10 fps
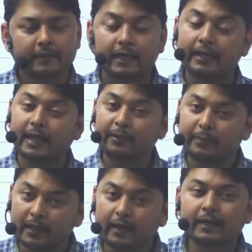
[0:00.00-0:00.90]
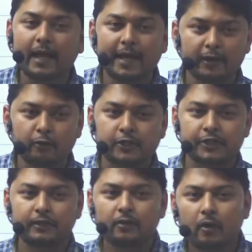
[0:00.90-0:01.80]
can be a direct
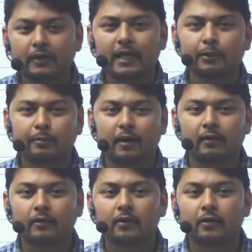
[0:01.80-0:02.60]
question on that part.